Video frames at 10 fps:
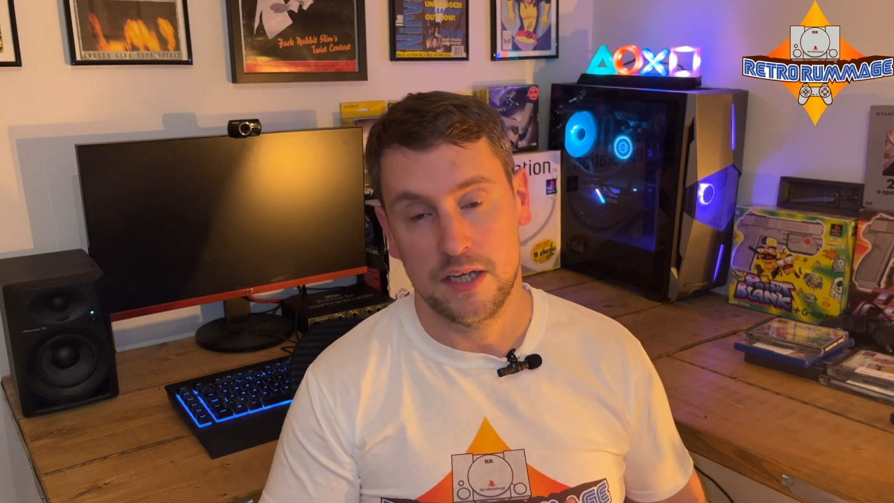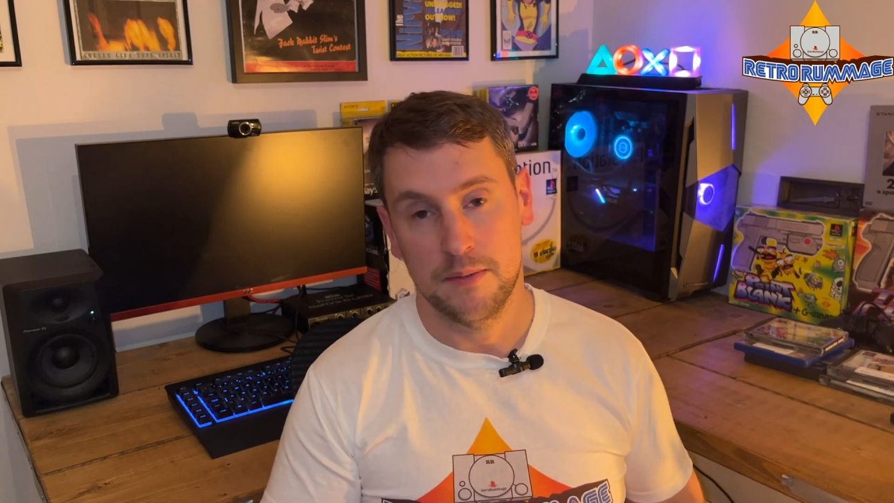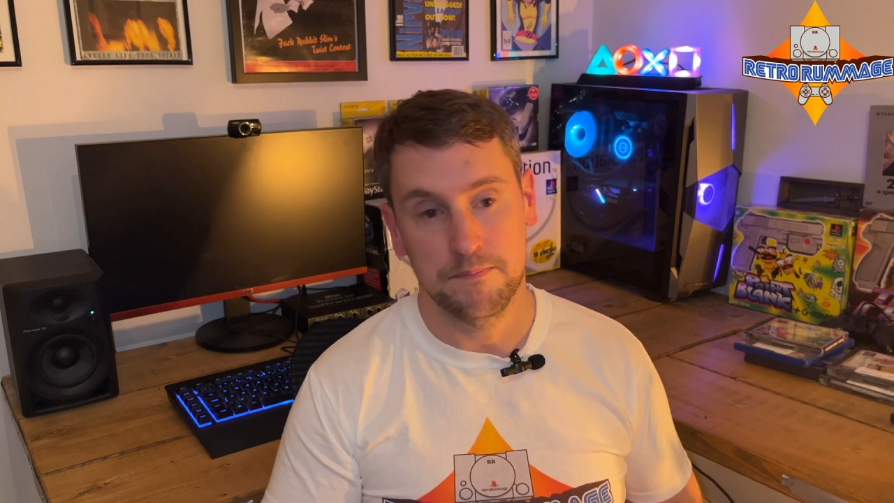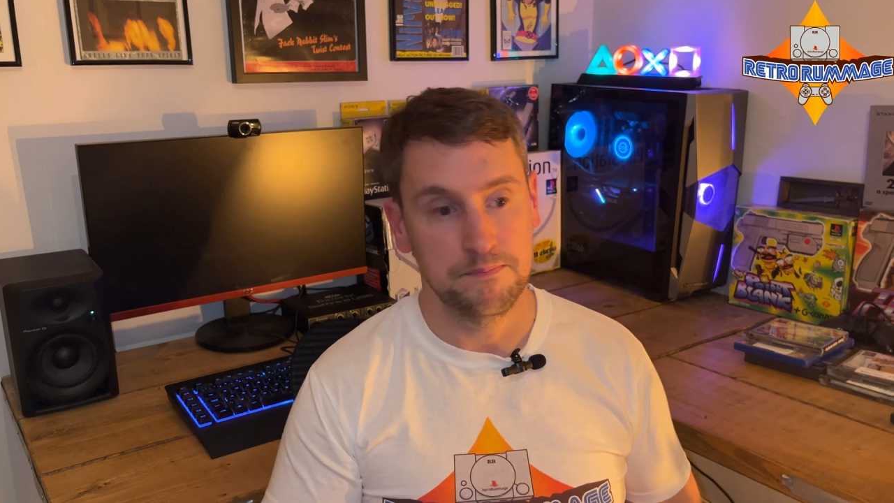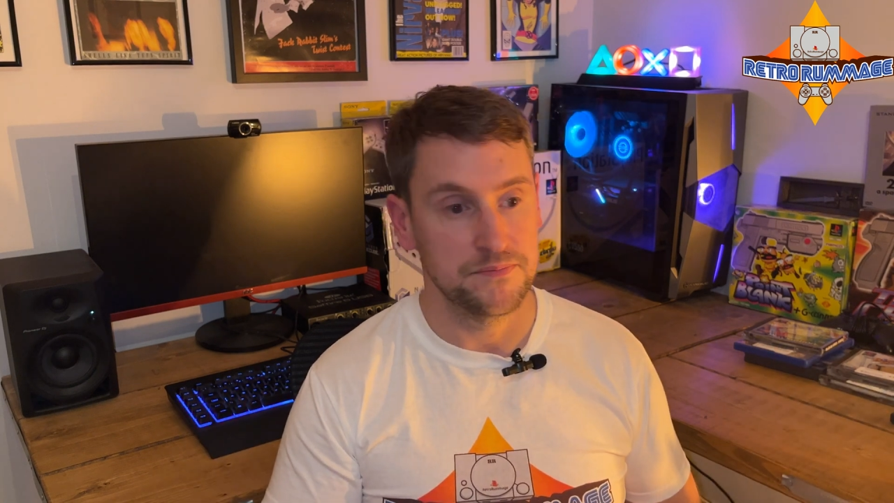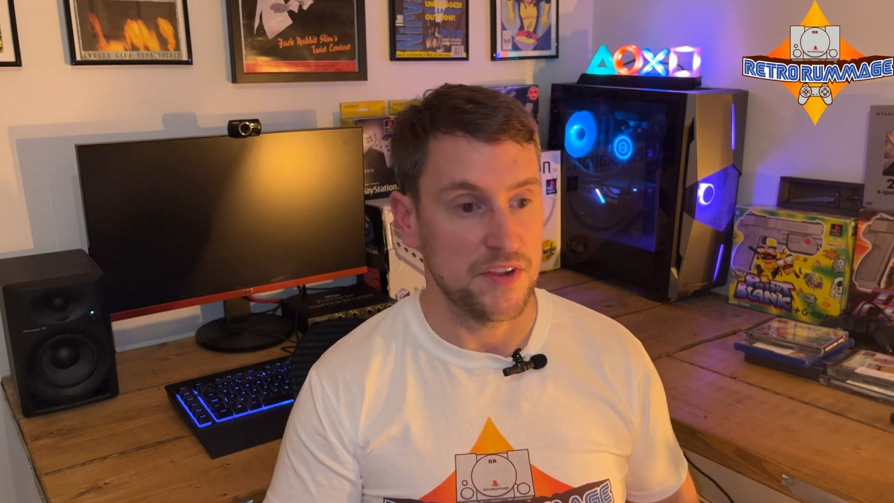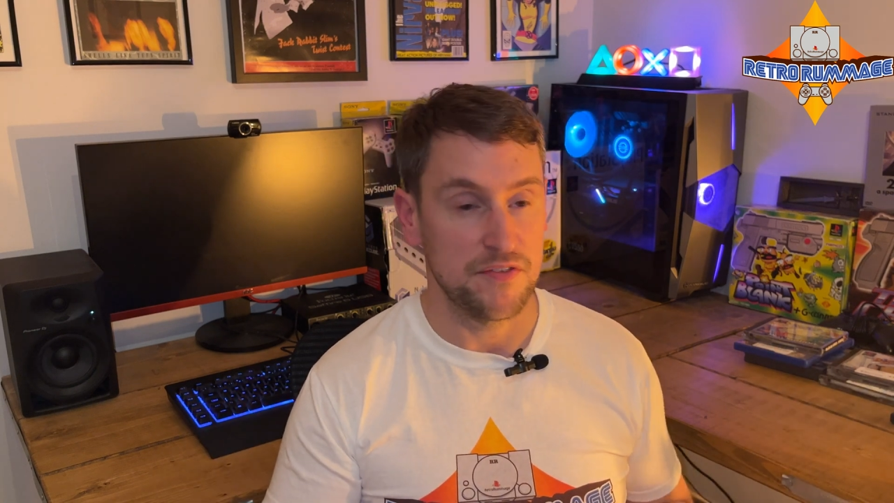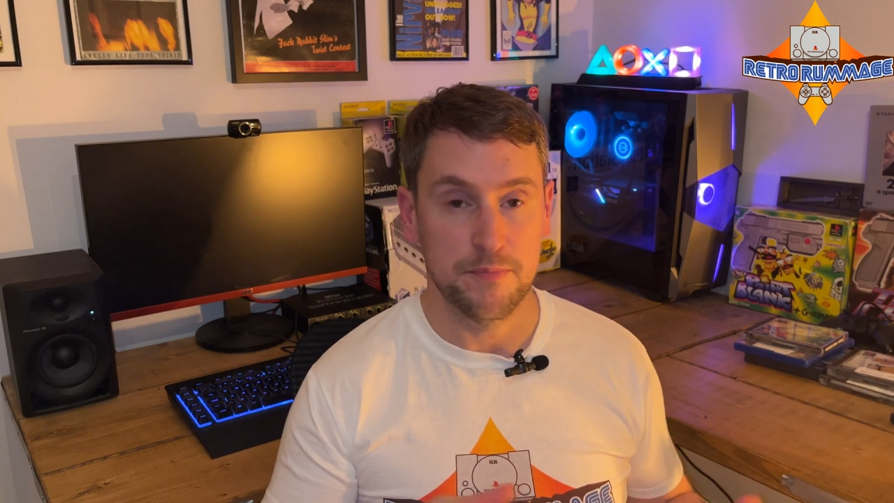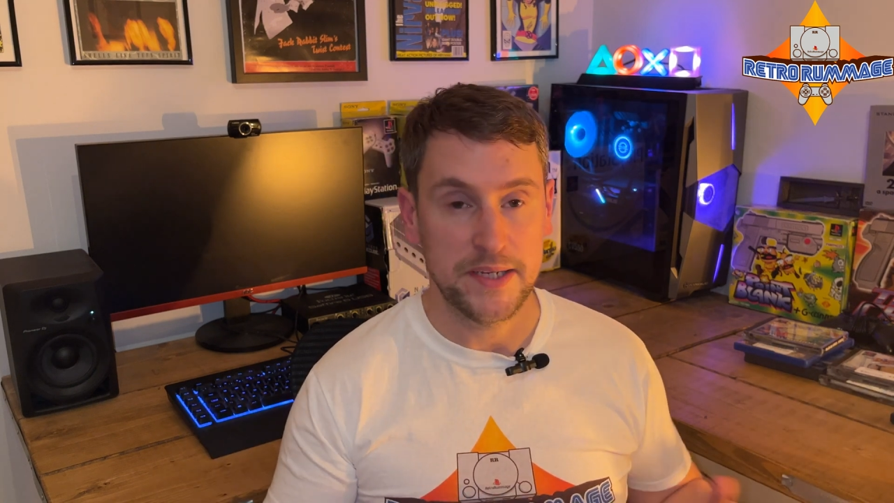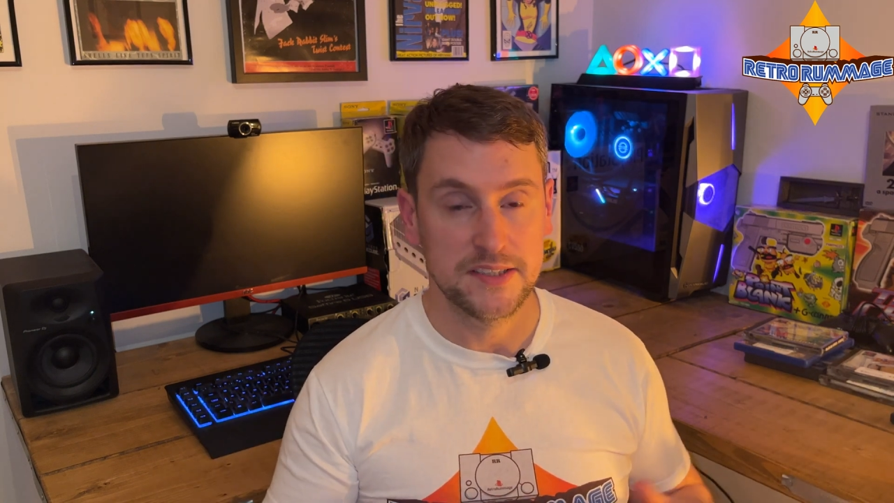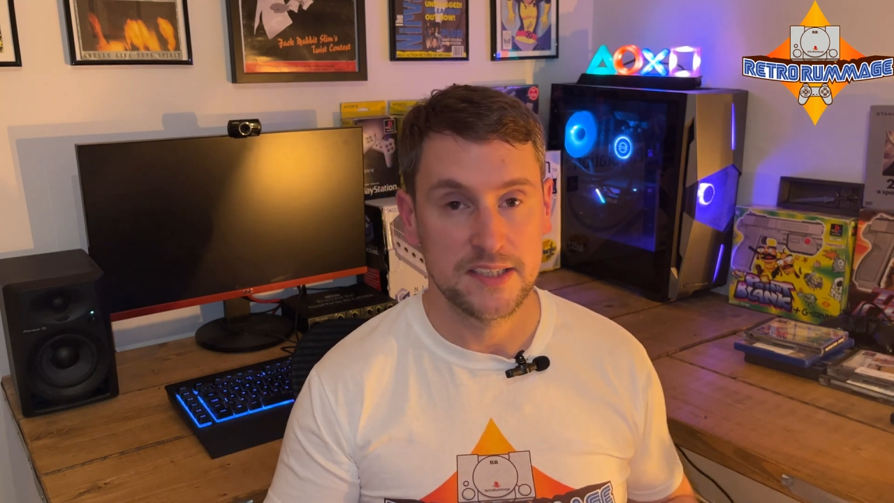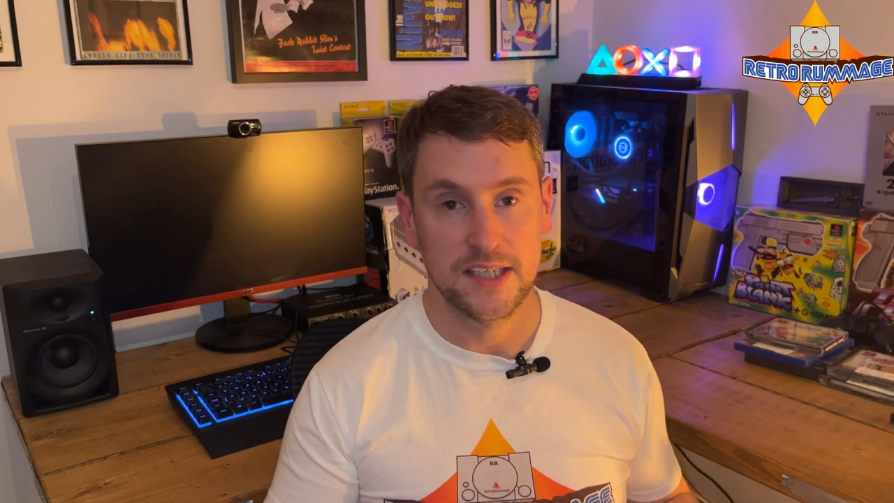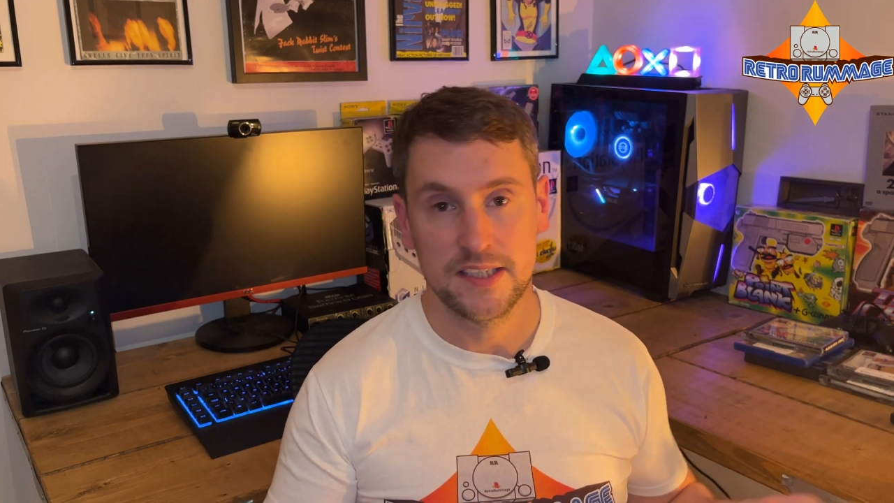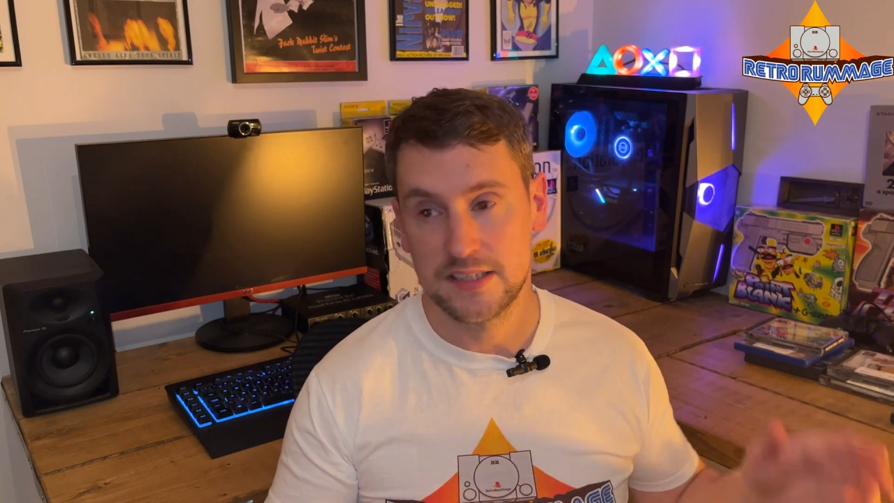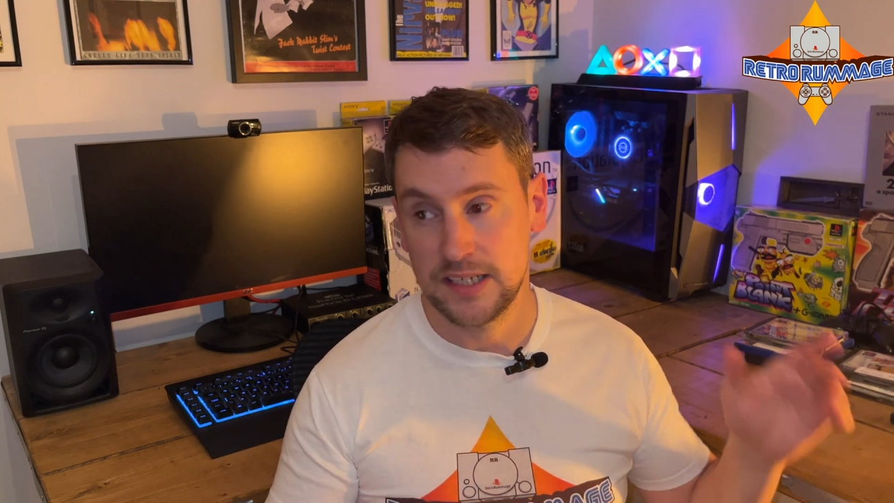if you've been to
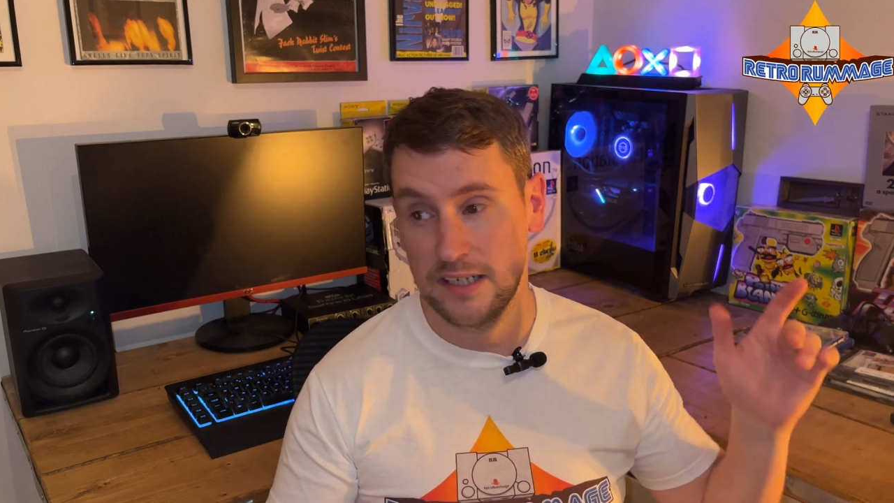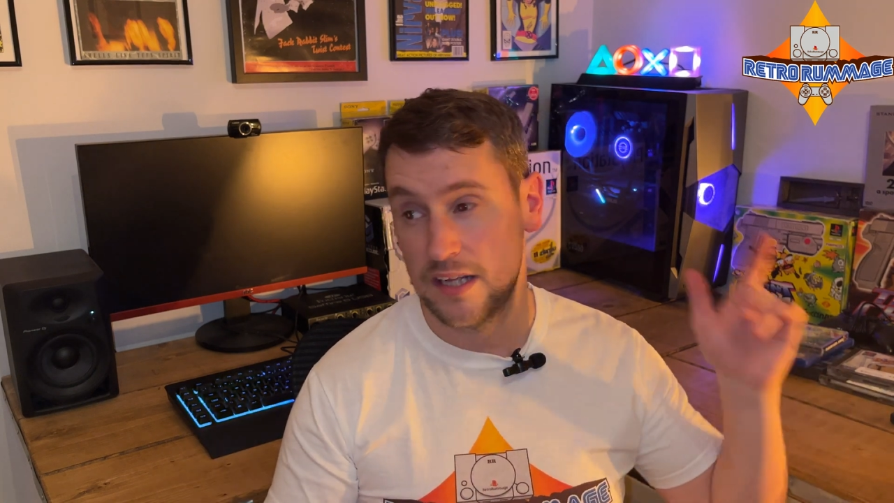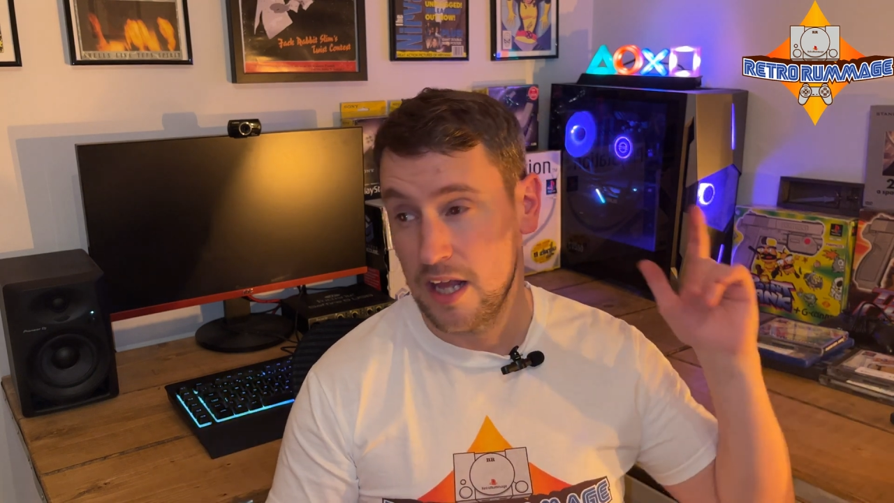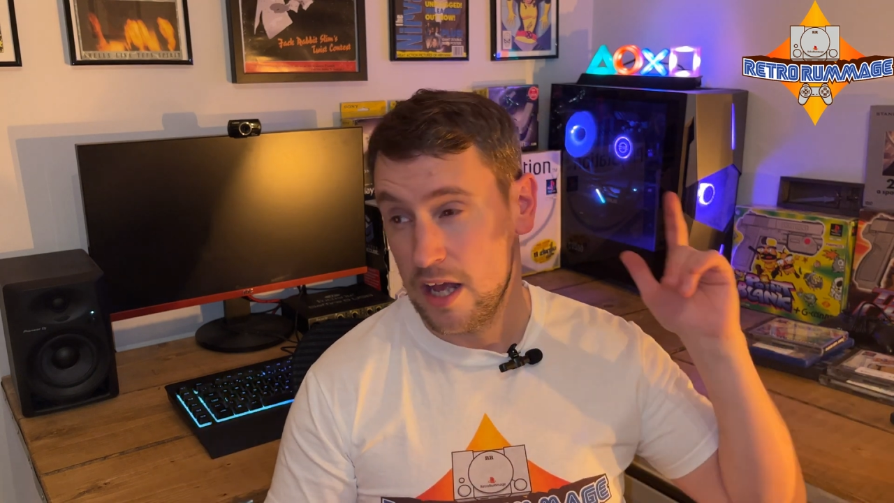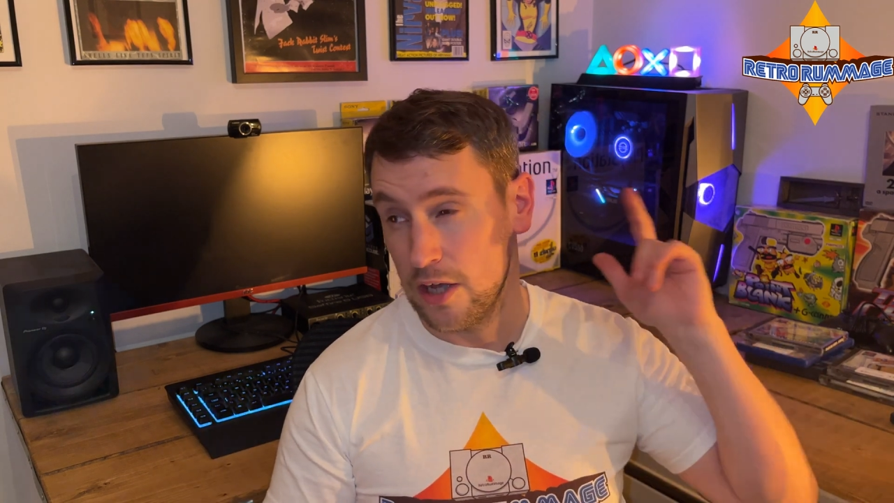Kings Lynn,